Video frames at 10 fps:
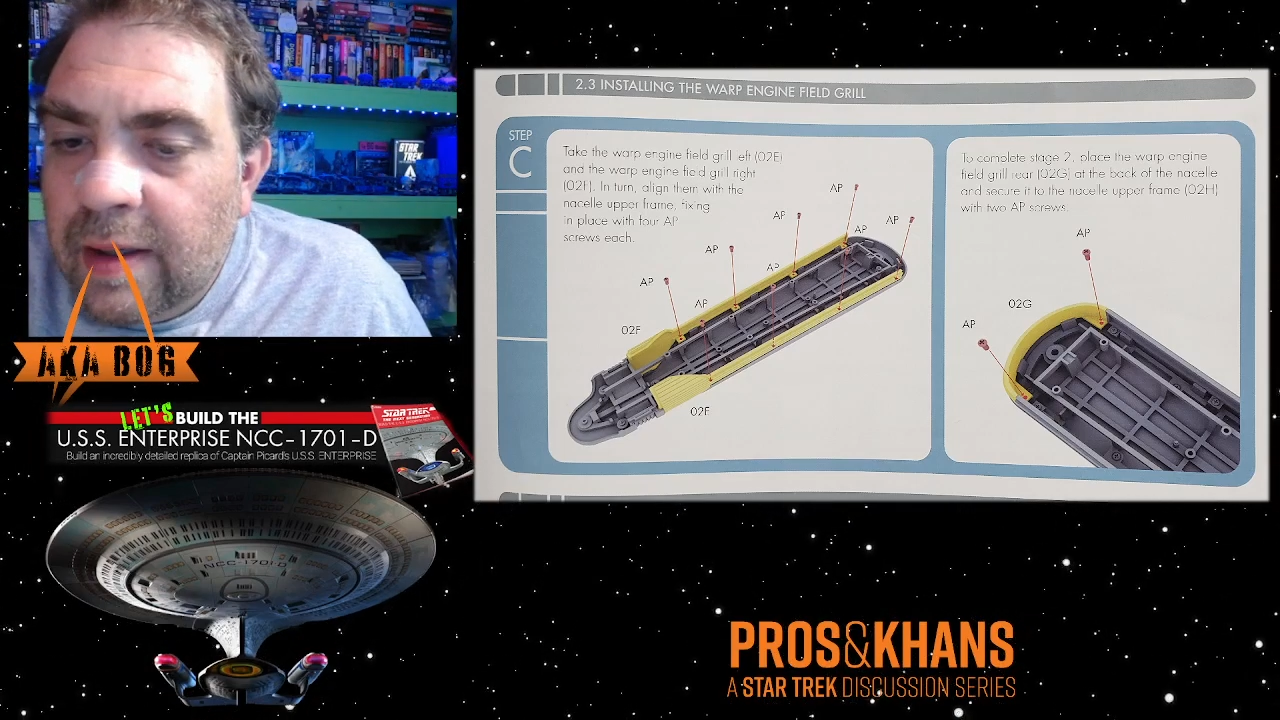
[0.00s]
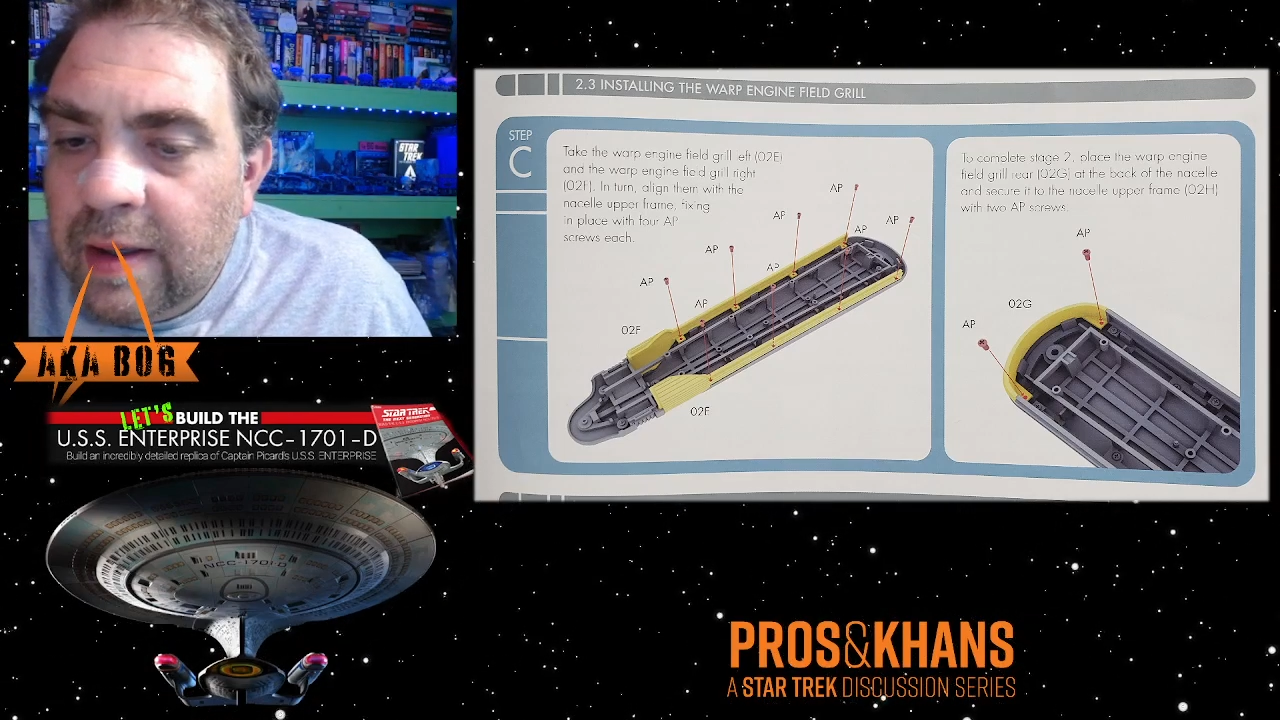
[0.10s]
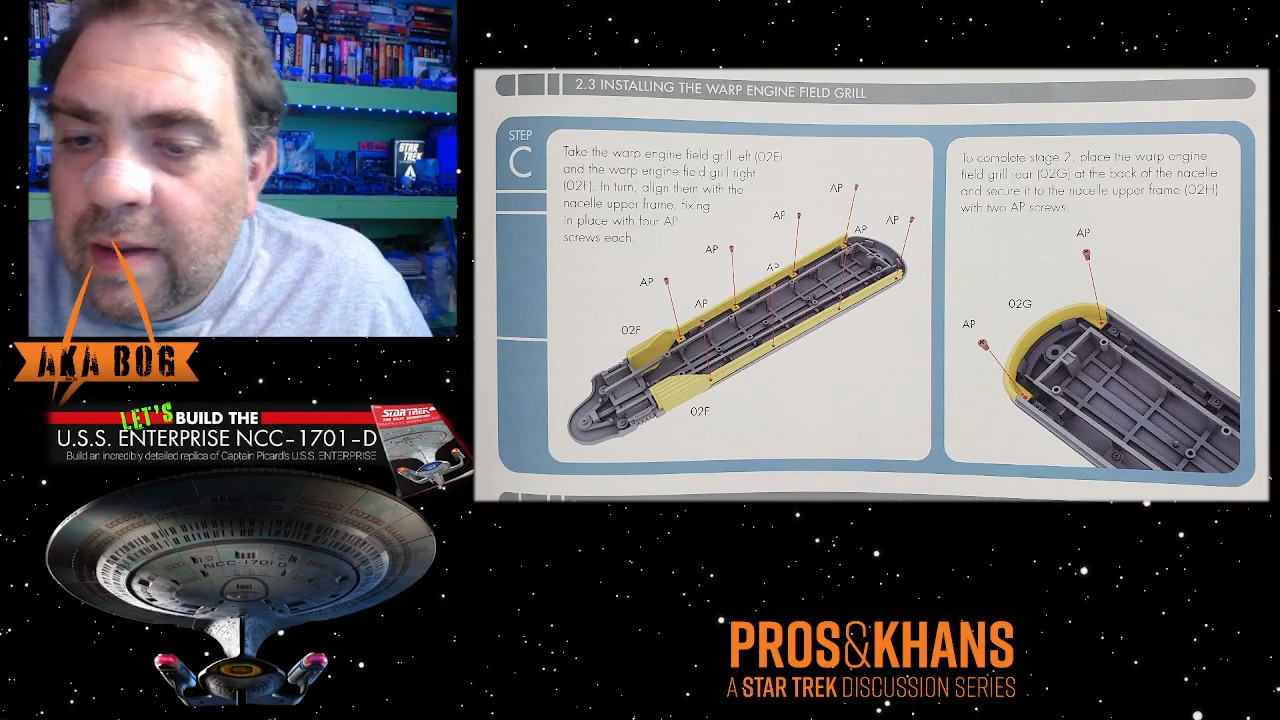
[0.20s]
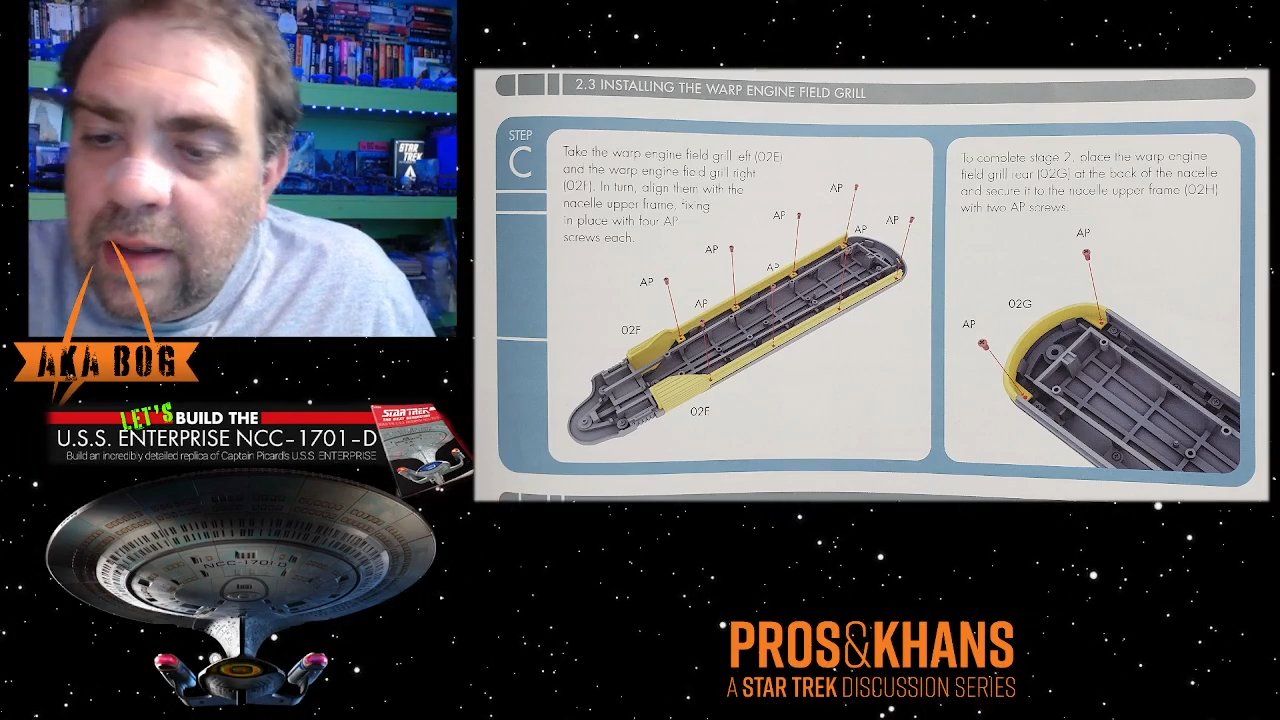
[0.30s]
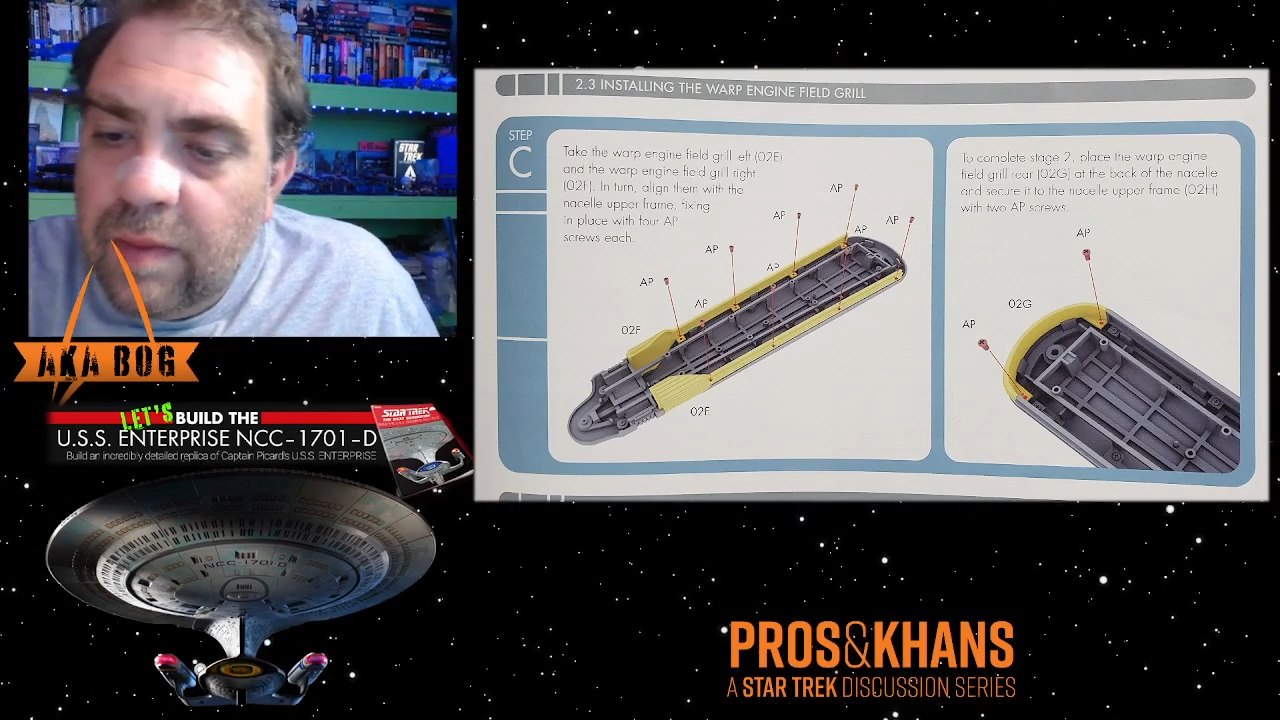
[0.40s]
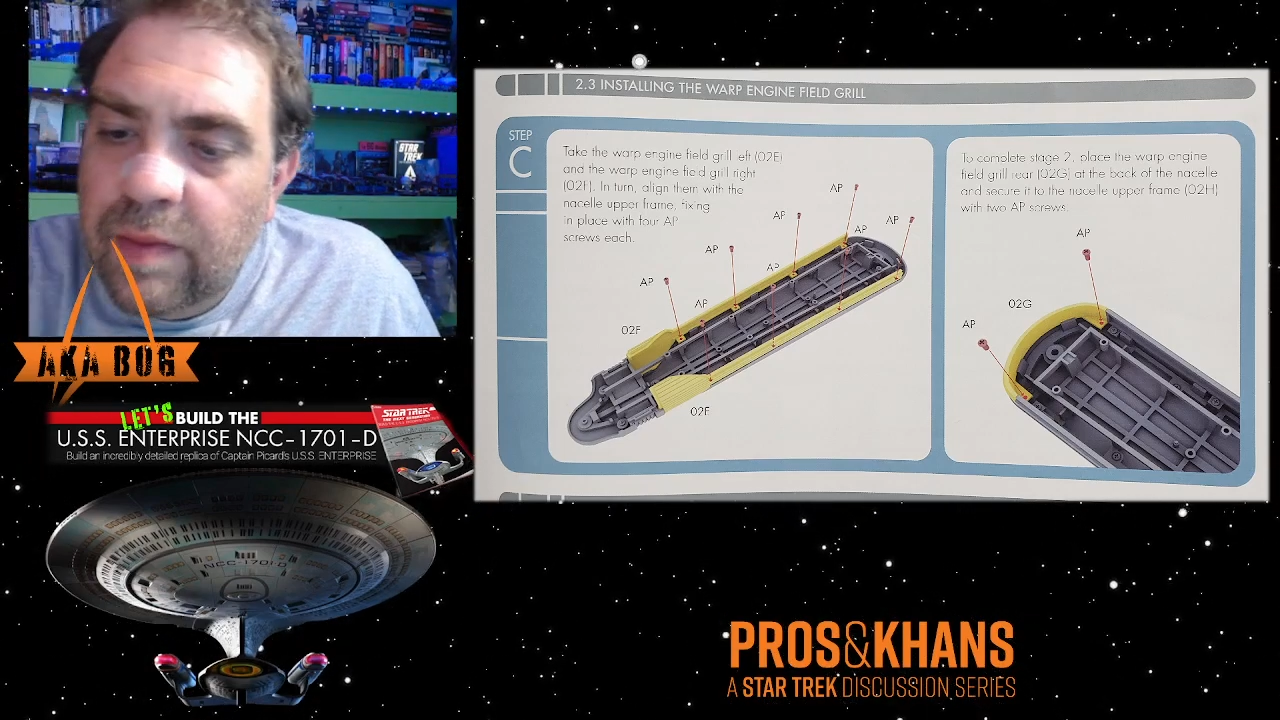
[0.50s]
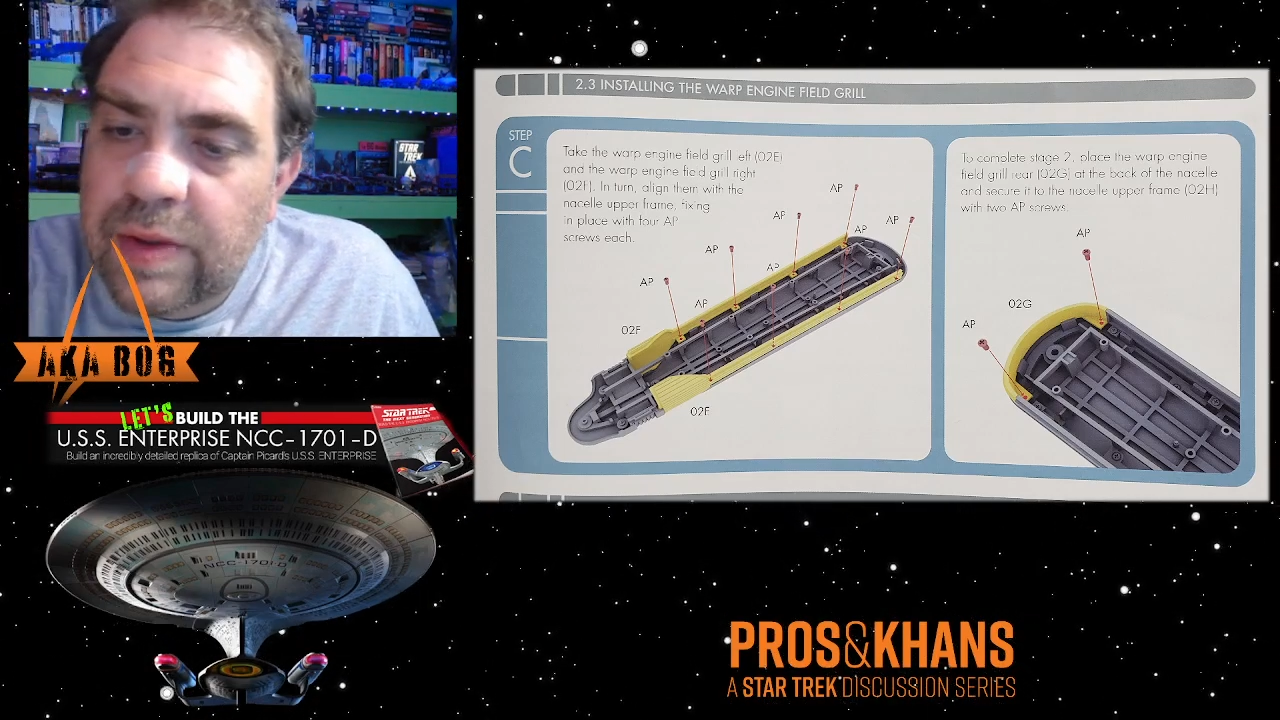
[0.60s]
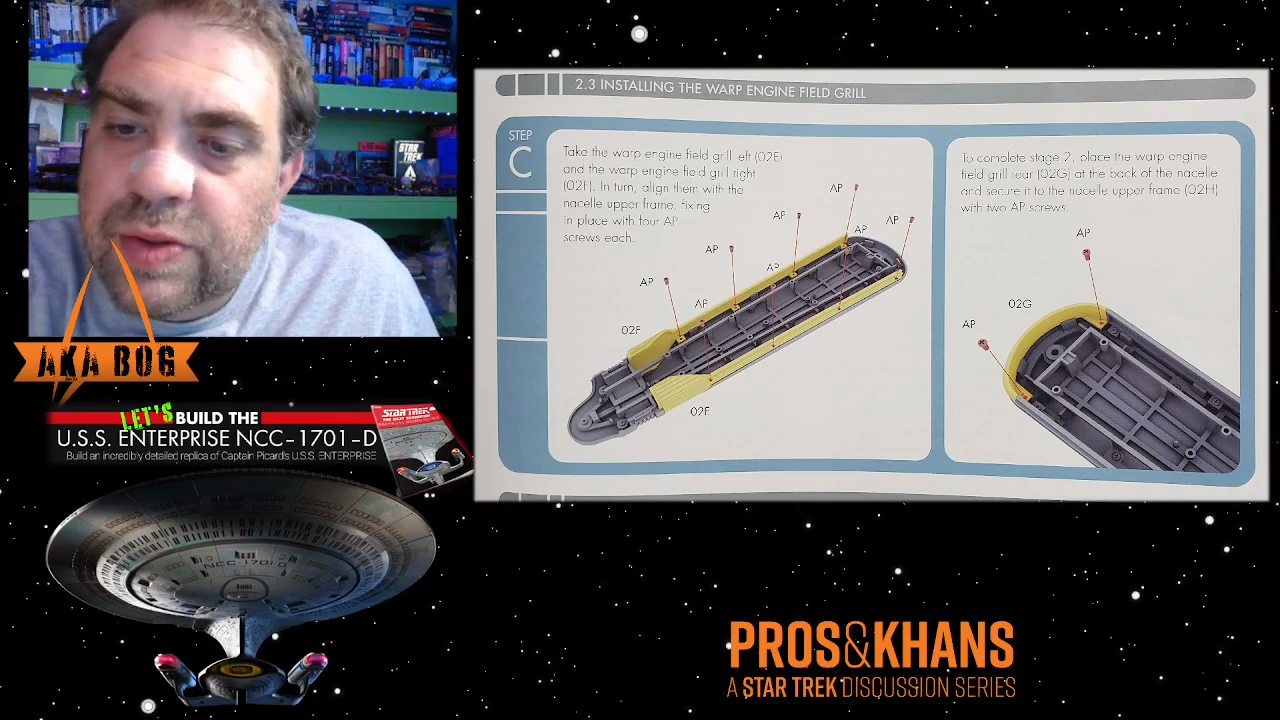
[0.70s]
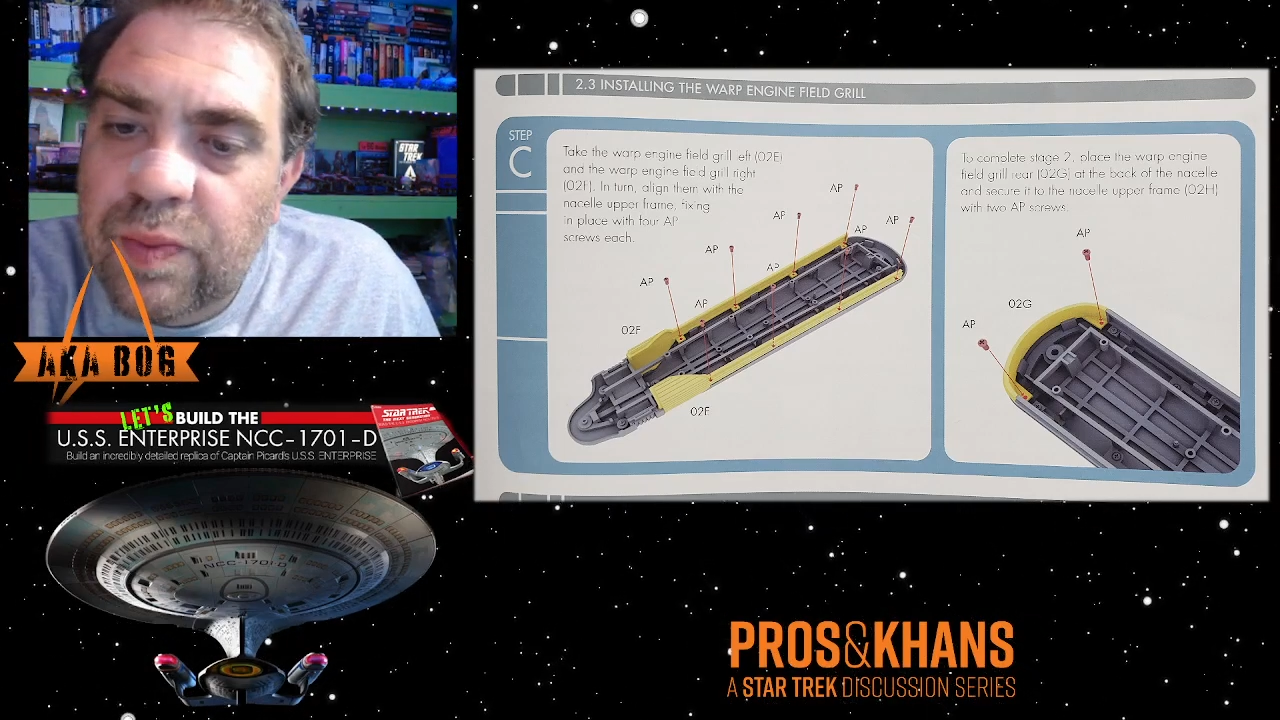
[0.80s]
Now, which